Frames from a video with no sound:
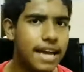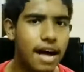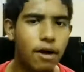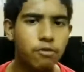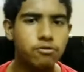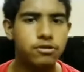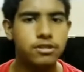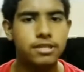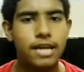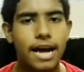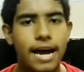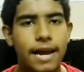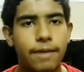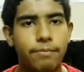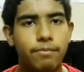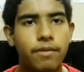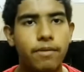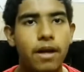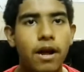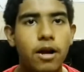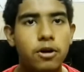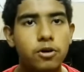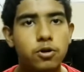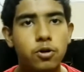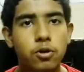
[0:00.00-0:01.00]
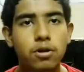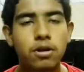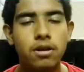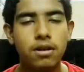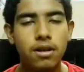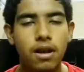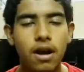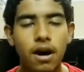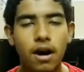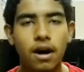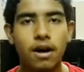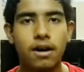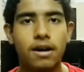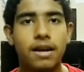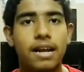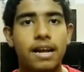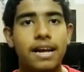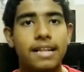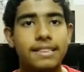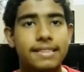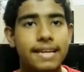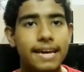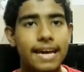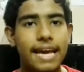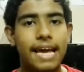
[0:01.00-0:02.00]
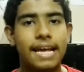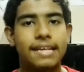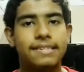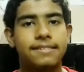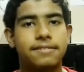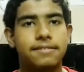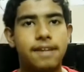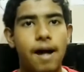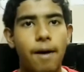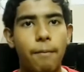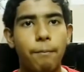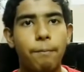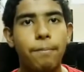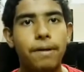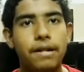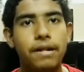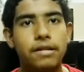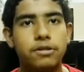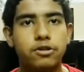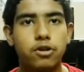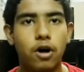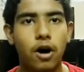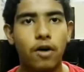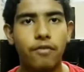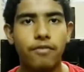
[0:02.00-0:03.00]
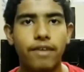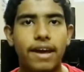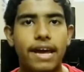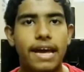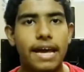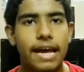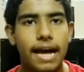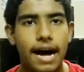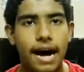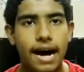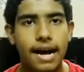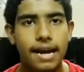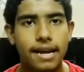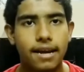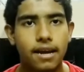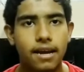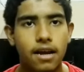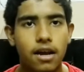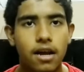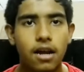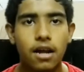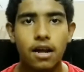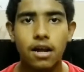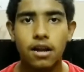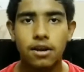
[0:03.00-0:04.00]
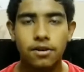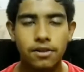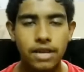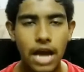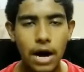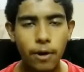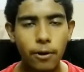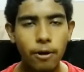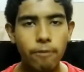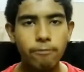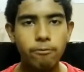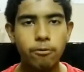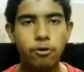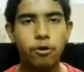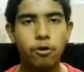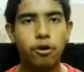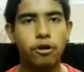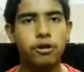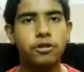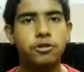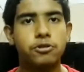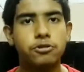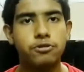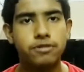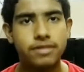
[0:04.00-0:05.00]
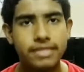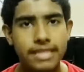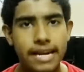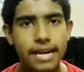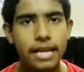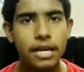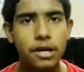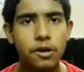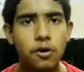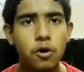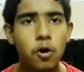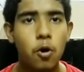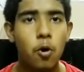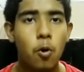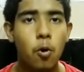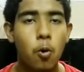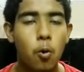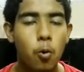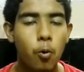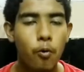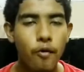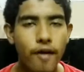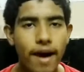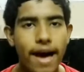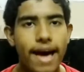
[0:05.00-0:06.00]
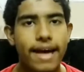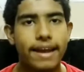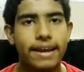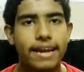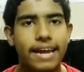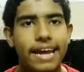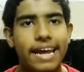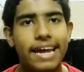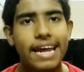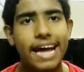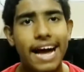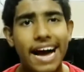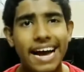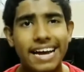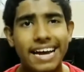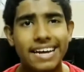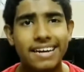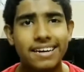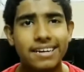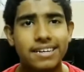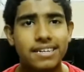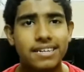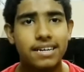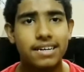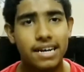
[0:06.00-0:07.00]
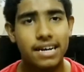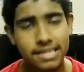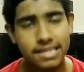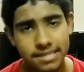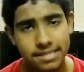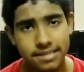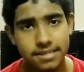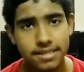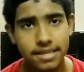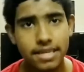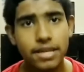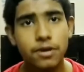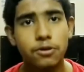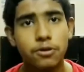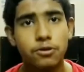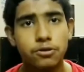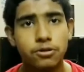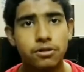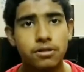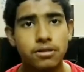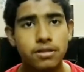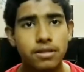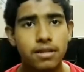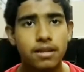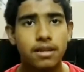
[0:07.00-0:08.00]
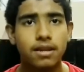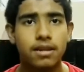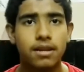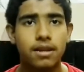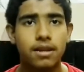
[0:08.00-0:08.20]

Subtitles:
it's now time to learn the examples of AI. Now I'm going to tell you where AI is used.